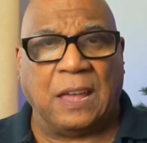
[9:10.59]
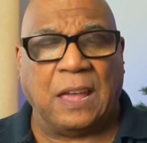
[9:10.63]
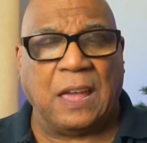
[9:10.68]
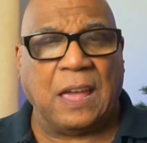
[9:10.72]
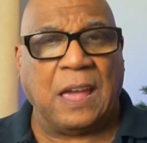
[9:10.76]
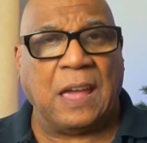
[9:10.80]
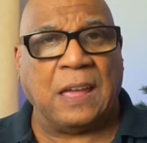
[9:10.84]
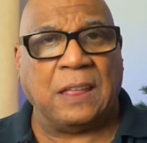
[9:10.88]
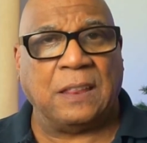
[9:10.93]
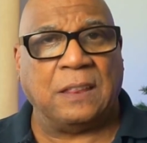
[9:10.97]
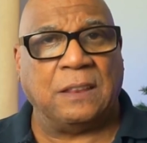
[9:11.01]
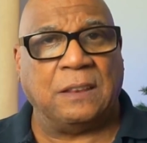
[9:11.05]

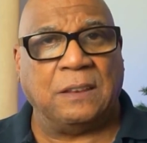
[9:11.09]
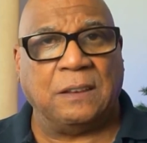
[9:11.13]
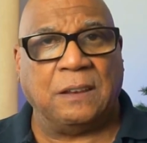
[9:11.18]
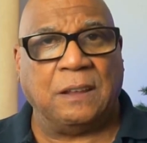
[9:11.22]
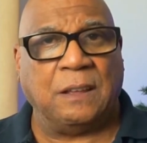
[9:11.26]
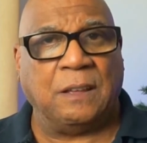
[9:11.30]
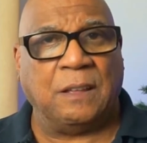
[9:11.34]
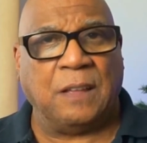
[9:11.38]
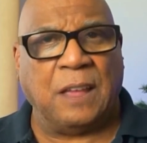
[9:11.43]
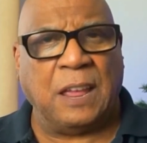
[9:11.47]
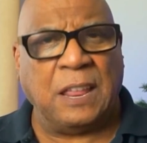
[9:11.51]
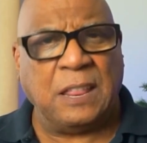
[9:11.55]
and
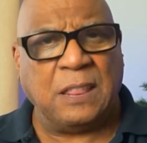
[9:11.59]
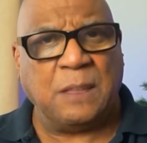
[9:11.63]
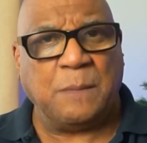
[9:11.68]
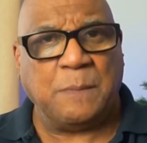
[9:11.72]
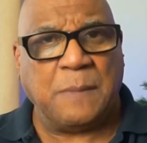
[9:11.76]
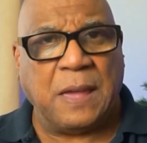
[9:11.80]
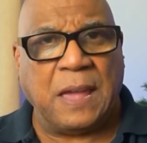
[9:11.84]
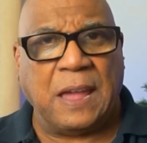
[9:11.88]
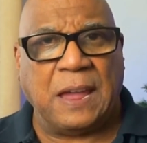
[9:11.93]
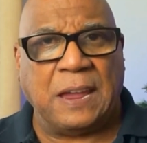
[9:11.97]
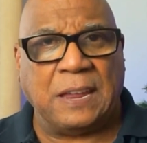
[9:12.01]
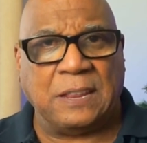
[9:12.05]
in the
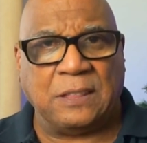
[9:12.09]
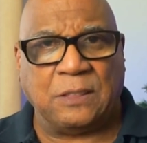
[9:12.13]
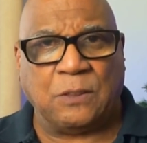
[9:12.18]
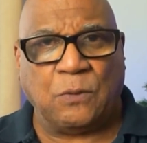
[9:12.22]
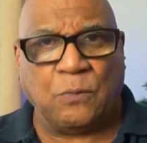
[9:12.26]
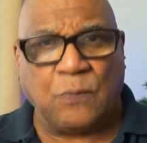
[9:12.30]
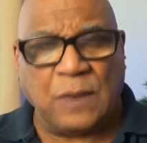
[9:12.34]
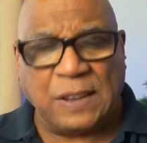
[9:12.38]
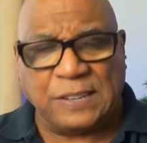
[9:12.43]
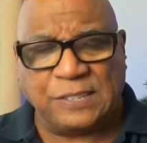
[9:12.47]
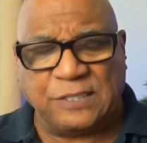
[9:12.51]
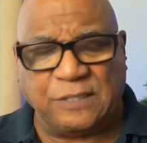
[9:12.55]
main, the
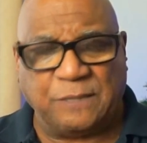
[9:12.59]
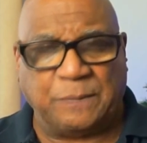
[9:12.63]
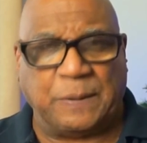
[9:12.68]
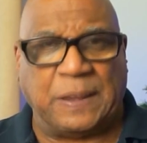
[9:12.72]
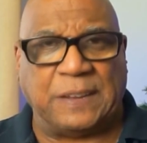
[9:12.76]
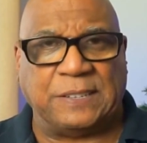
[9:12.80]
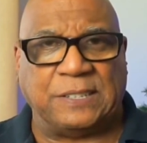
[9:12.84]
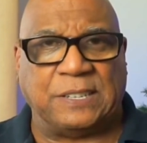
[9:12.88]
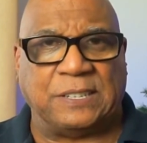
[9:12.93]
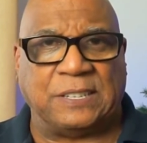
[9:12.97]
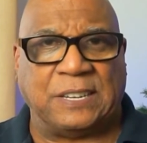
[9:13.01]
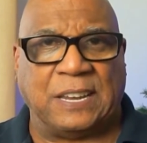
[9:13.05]
rest of
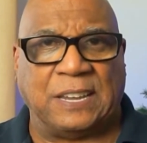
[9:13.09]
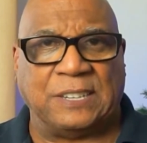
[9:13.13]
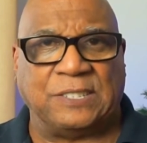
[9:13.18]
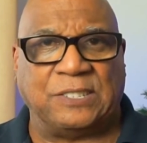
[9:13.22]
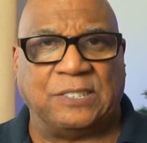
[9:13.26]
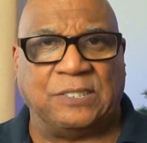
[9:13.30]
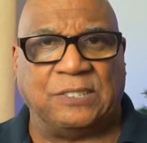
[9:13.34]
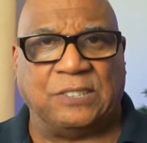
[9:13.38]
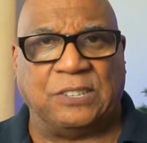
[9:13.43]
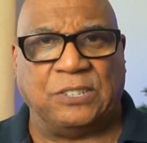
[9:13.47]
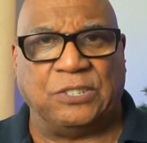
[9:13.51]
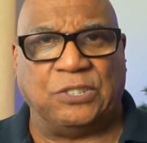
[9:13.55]
beta
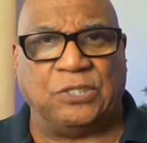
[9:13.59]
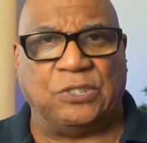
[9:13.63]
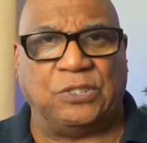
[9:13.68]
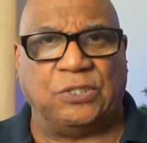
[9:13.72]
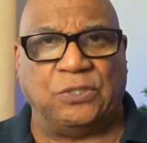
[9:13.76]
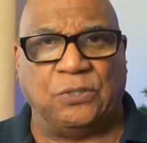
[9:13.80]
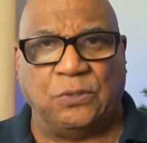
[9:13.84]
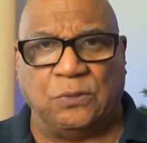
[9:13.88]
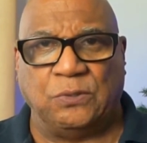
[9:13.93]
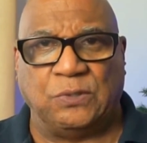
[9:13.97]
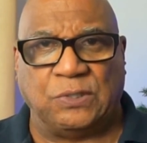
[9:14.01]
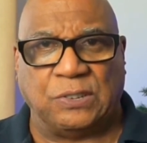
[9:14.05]
testers are just
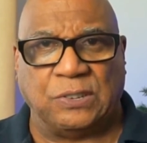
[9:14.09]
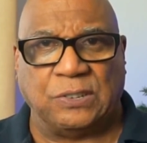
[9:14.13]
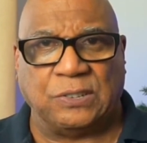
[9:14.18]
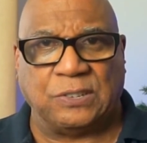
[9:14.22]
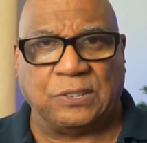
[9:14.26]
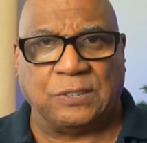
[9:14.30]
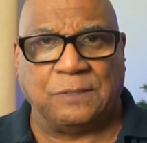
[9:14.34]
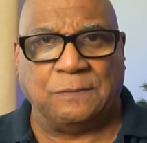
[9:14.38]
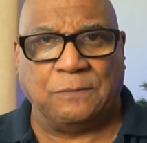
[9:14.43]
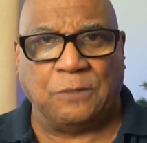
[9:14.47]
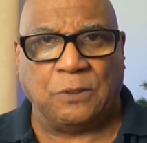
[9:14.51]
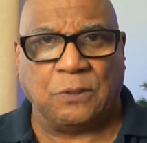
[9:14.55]

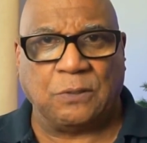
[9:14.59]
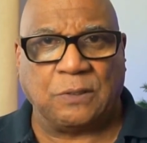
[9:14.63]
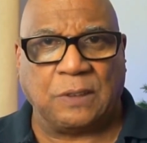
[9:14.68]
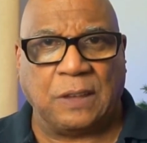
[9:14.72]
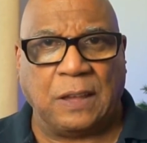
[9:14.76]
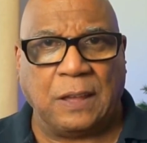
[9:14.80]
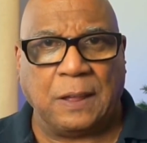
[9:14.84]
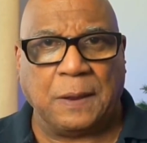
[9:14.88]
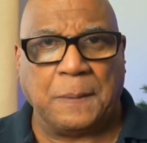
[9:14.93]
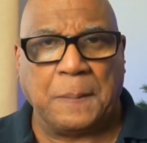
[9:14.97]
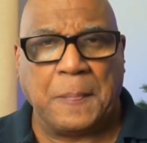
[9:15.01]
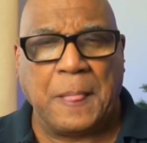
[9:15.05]
users,
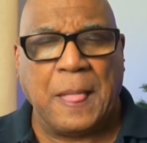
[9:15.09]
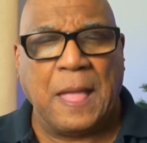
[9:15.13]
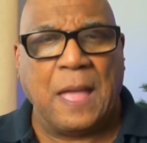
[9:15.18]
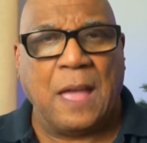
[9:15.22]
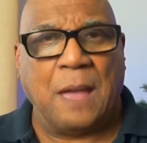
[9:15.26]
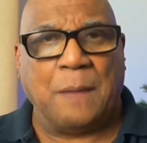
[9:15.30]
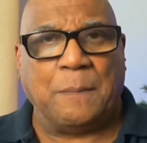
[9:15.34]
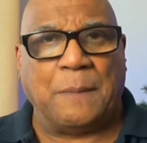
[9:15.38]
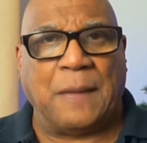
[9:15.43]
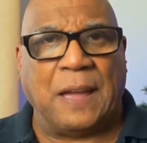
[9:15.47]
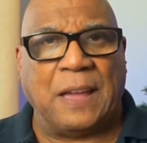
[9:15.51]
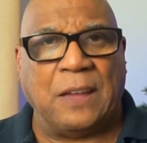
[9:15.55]
okay?
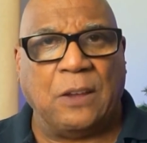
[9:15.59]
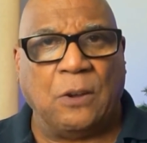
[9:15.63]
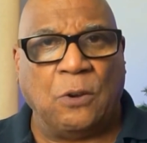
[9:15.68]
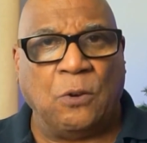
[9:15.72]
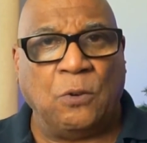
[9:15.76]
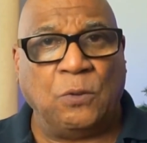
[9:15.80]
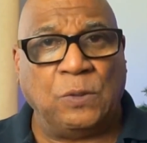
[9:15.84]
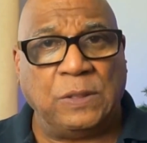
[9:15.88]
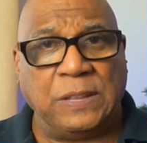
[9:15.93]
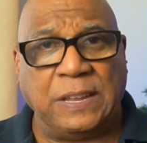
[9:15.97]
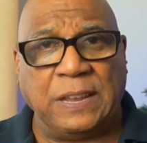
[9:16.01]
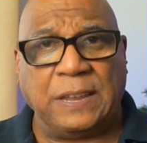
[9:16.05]
My
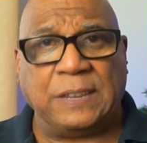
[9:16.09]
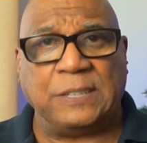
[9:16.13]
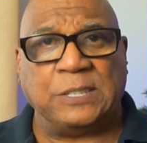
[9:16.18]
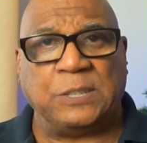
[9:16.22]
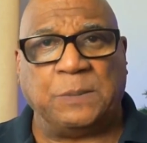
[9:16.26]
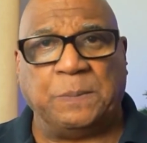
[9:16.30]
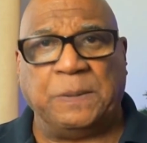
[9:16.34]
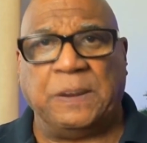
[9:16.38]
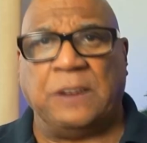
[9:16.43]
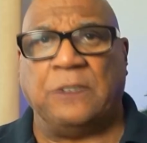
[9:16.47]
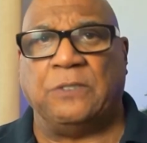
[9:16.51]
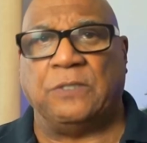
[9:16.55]
only
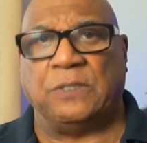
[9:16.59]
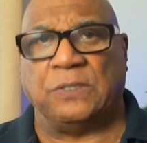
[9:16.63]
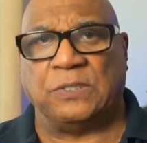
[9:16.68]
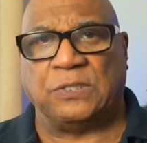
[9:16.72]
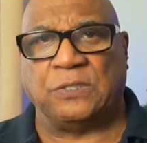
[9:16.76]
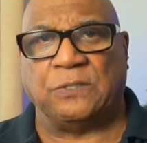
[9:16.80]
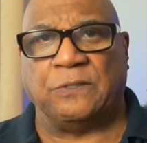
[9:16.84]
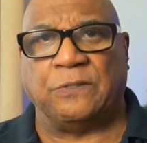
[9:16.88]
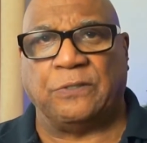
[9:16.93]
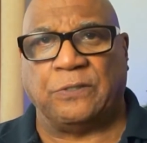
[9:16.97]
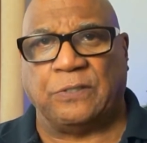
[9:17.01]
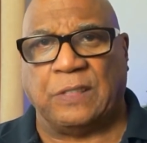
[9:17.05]

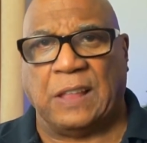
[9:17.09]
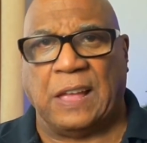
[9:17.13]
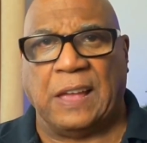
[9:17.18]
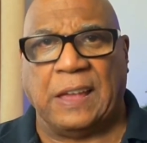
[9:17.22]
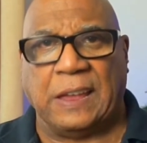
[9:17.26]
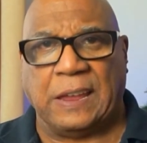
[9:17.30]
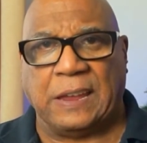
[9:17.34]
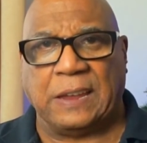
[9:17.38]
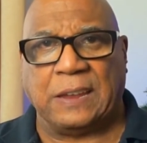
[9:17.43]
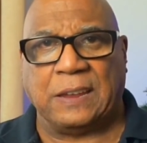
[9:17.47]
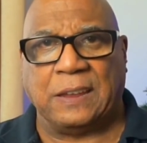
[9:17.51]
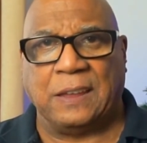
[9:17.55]
experience of
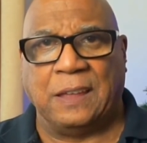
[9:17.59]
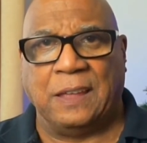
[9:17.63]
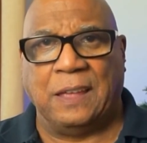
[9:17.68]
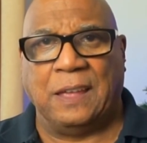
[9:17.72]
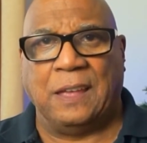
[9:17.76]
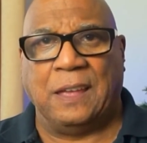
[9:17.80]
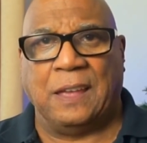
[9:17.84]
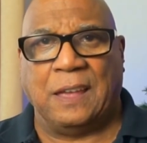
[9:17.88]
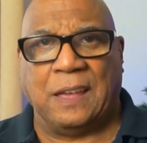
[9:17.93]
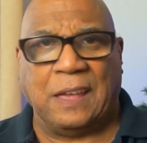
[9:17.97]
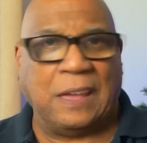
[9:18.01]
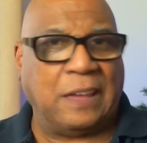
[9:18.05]
flying
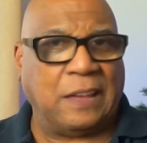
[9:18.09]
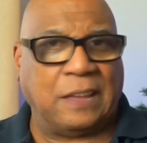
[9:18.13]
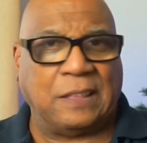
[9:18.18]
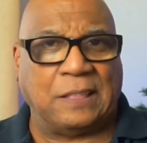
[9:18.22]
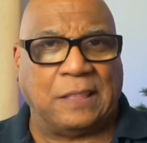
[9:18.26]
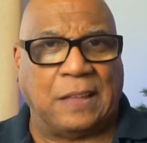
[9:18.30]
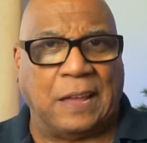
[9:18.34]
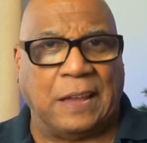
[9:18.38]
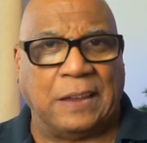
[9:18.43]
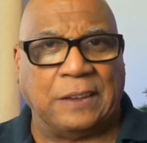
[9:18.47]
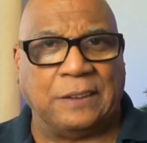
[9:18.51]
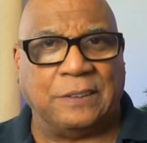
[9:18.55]

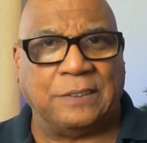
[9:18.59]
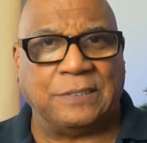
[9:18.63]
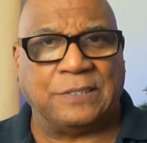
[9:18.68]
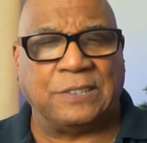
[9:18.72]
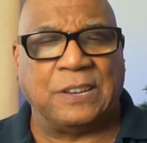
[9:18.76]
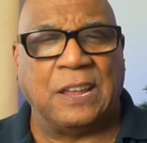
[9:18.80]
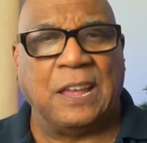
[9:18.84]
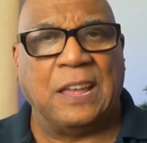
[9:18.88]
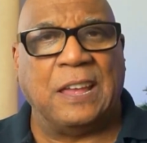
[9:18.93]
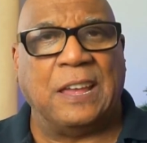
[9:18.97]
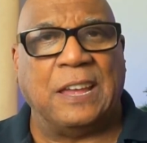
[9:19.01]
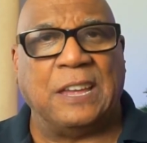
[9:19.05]
airliners
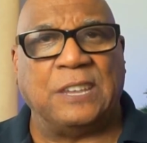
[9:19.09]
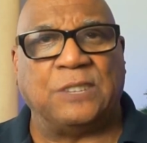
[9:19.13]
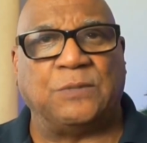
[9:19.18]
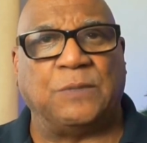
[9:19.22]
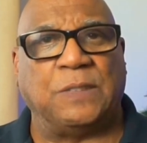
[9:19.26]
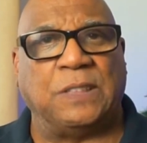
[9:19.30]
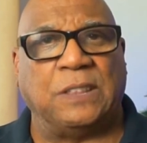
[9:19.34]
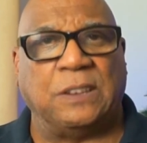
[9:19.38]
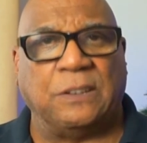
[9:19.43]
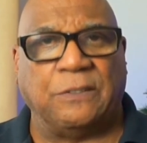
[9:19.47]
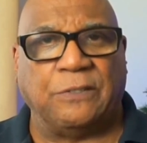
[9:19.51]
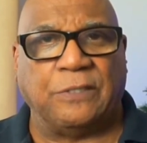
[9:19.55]
is
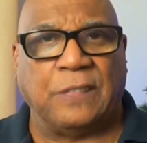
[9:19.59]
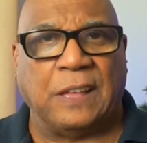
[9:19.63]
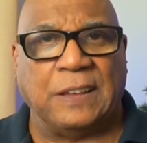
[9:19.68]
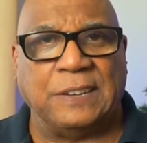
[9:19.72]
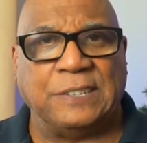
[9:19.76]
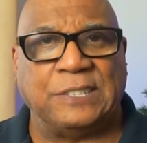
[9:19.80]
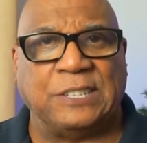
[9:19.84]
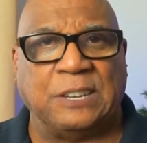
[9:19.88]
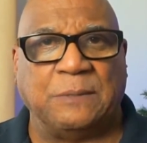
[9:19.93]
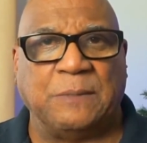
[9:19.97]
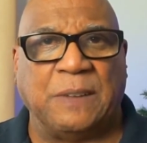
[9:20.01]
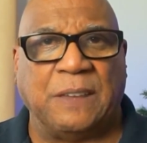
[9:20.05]
within a
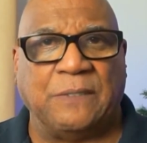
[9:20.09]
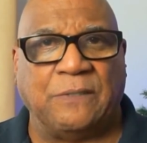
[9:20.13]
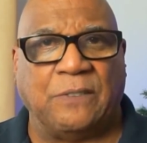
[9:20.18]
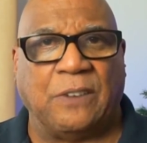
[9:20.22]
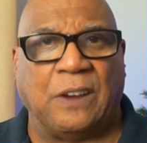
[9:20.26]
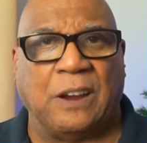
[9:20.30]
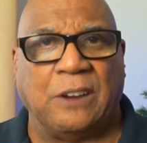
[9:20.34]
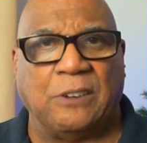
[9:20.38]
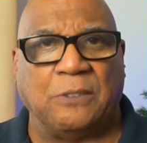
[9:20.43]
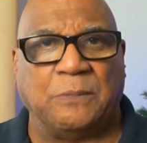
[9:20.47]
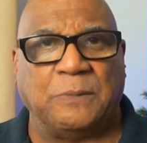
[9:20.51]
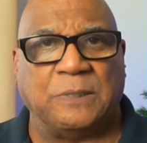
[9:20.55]
flight sim
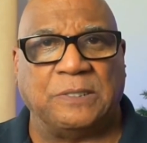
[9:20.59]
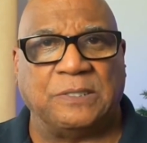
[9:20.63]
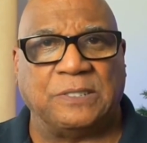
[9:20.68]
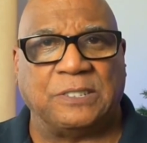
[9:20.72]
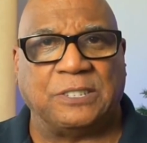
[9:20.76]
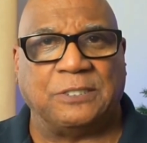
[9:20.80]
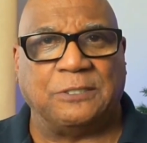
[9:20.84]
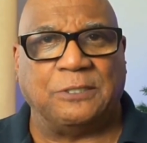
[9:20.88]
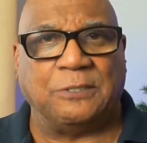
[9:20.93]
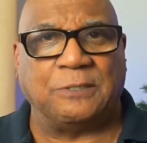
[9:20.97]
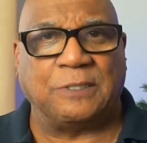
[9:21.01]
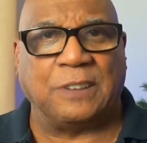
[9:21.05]

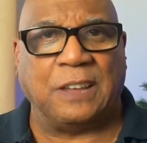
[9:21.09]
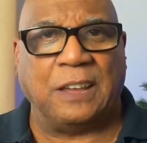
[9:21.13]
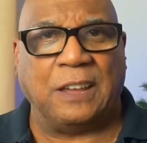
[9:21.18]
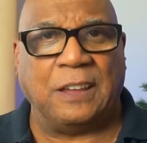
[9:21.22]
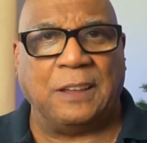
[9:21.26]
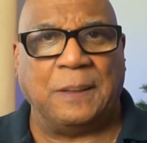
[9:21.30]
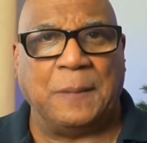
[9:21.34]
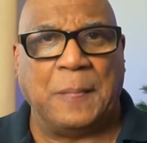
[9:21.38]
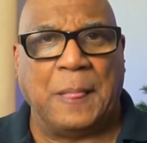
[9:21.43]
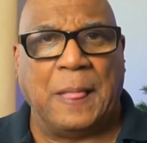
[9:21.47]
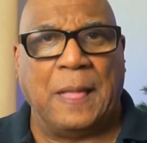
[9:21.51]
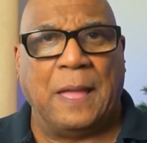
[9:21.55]
environment,
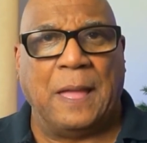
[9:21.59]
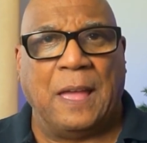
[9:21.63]
okay?